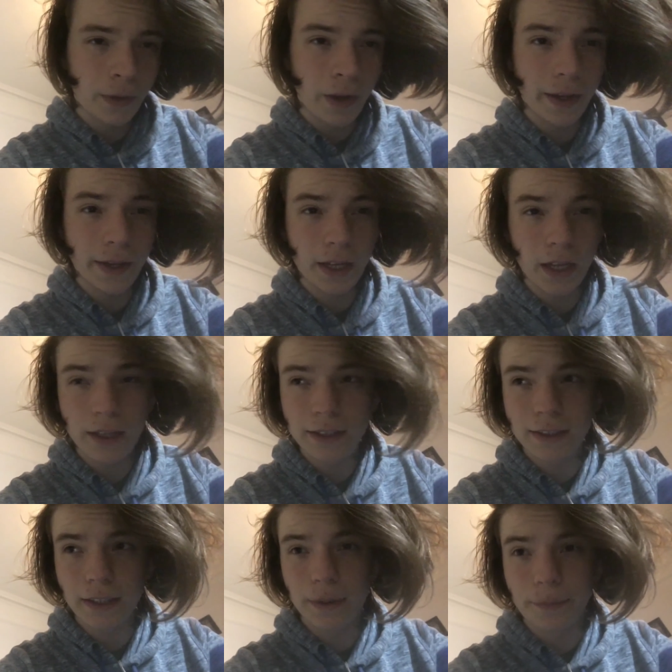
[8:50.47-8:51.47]
Right,
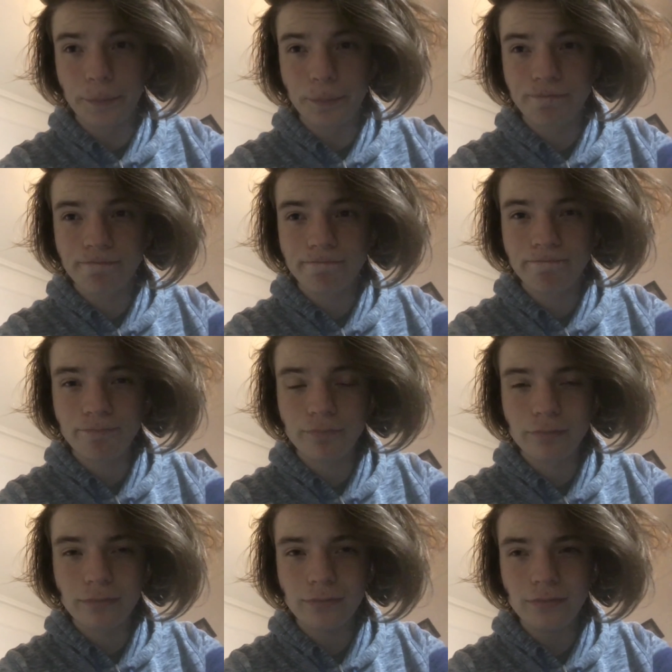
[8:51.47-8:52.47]
guys. Um,
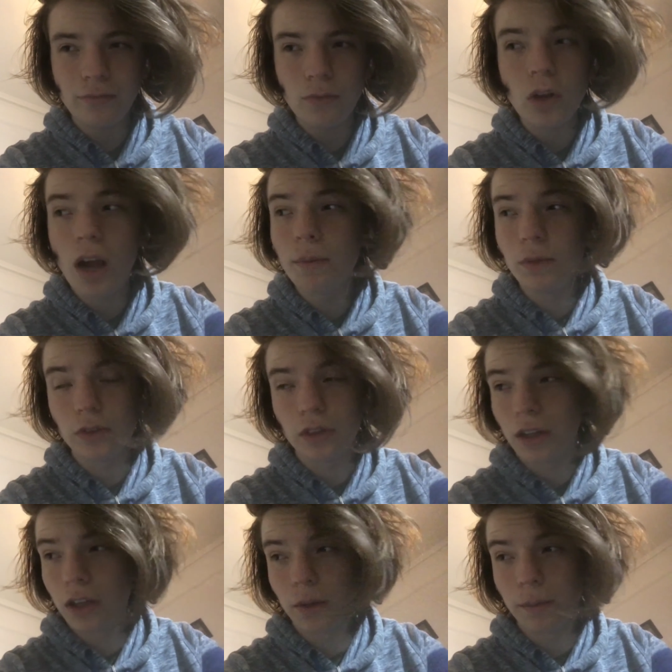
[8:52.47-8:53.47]
I'm just
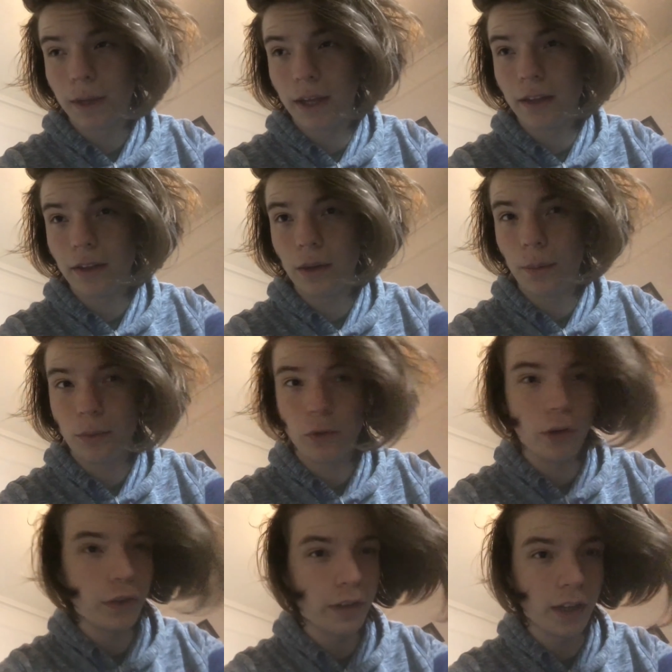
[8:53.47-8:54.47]
gonna go to bed. I'm
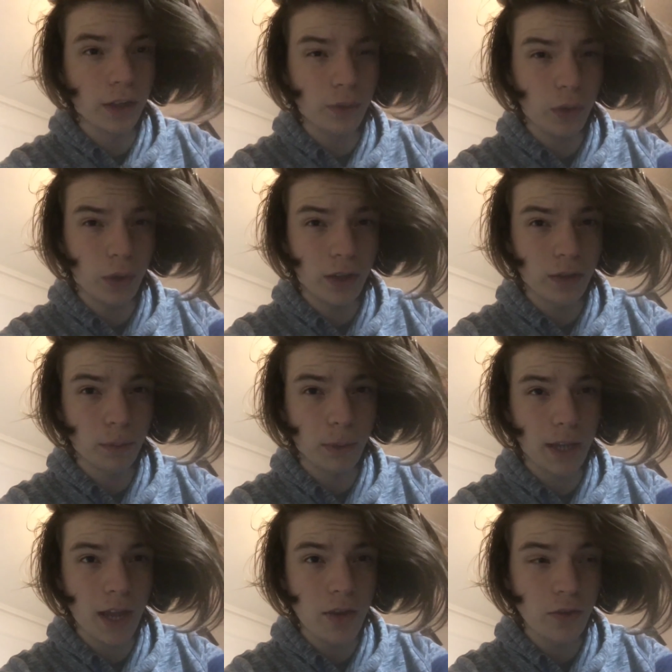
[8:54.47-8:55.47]
sorry today's vlog hasn't
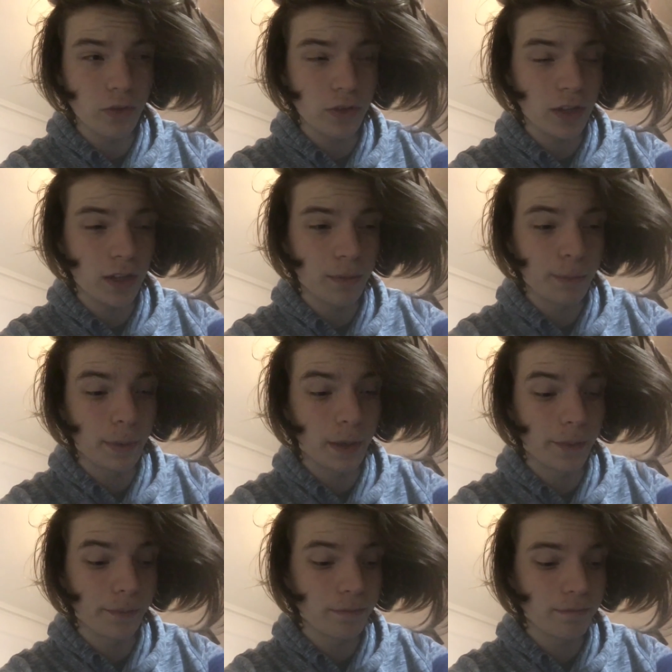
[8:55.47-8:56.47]
been that interesting,
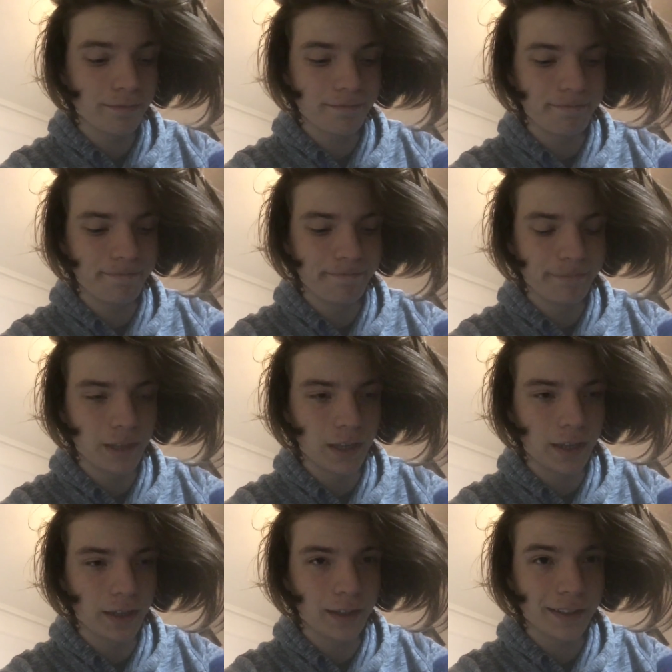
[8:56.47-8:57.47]
but
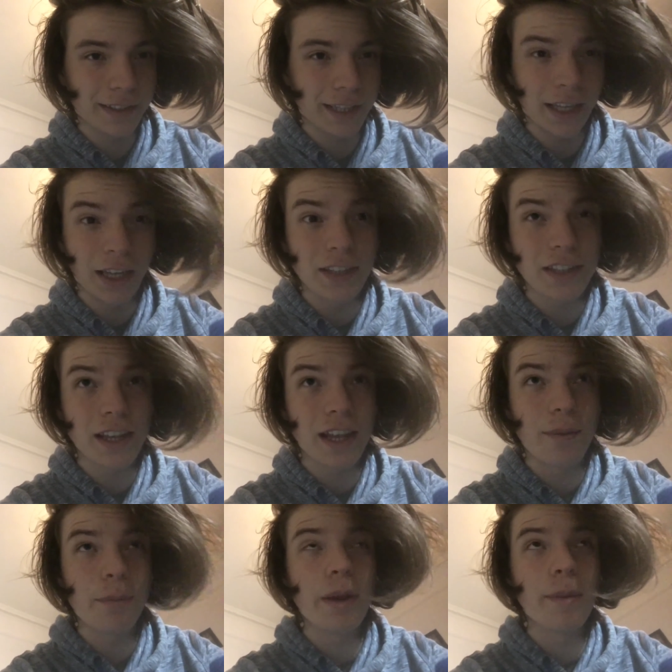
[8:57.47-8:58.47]
like, and I say
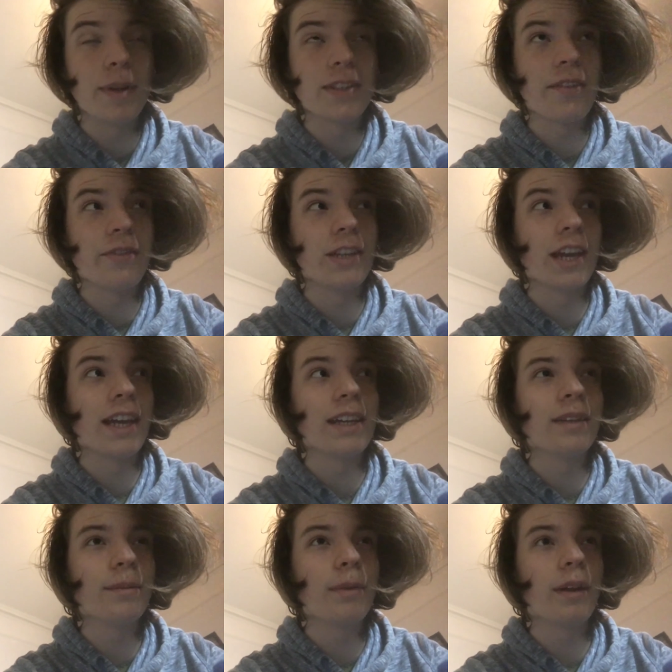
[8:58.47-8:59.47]
that pretty much every day,
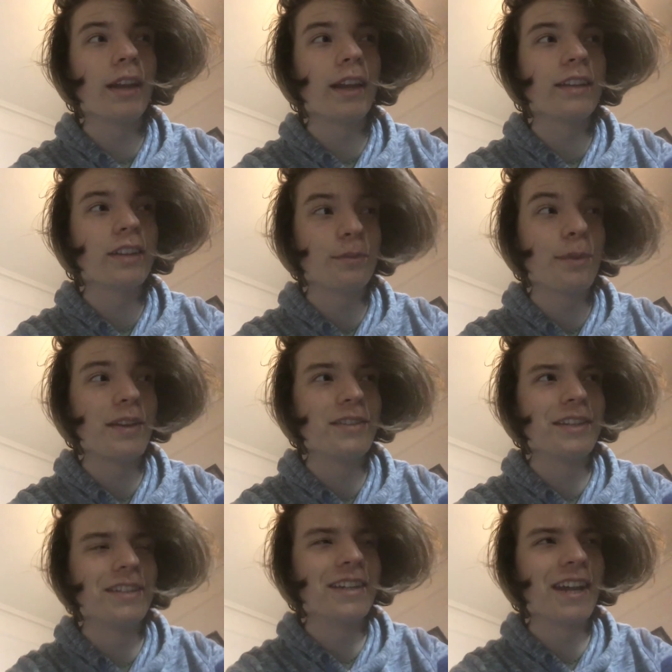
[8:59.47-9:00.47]
but like
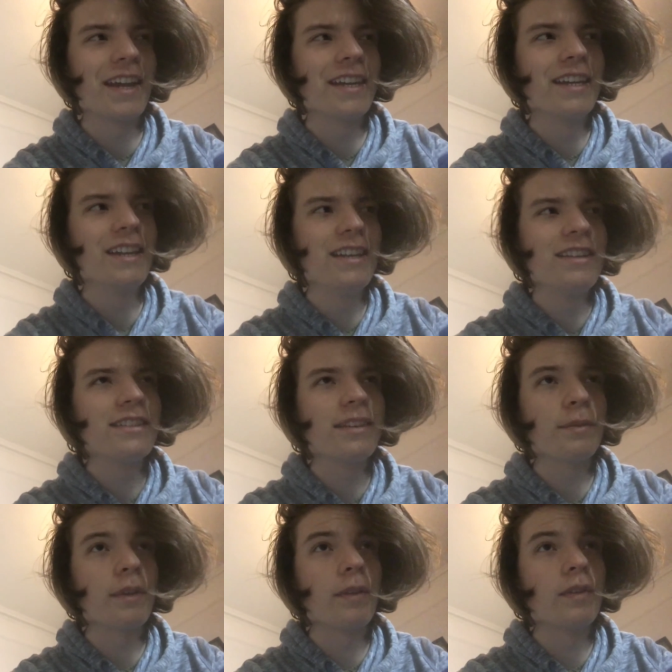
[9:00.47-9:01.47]
especially today
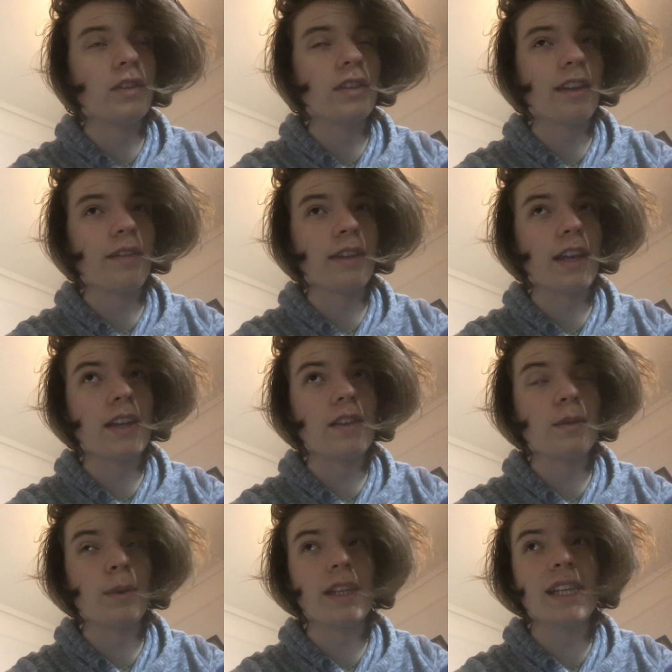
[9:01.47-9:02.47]
sometimes you just have
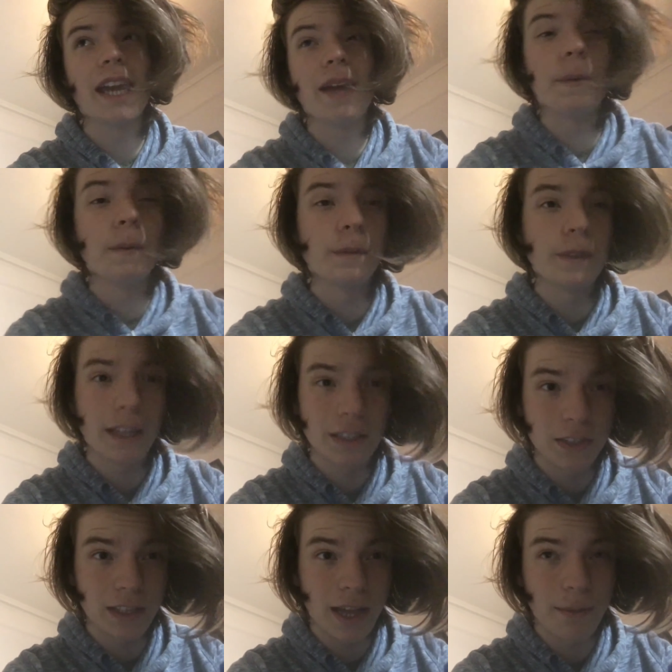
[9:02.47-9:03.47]
days where you get ill. That
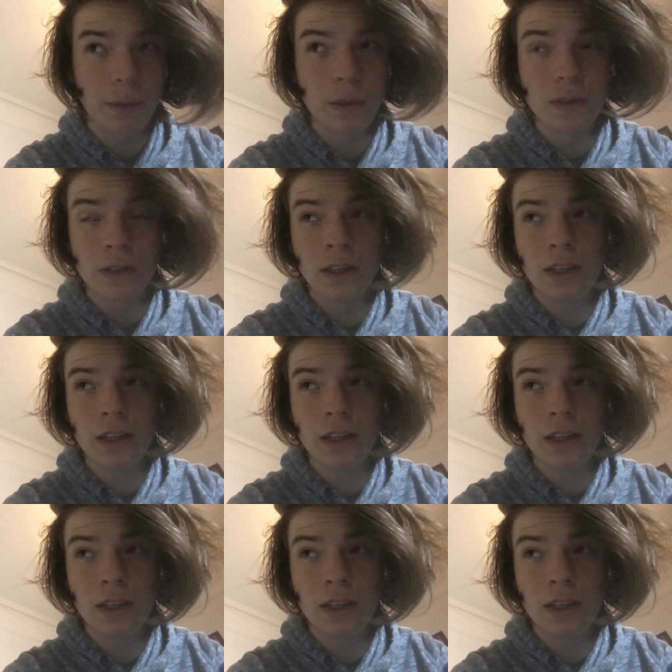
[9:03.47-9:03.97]
just happened.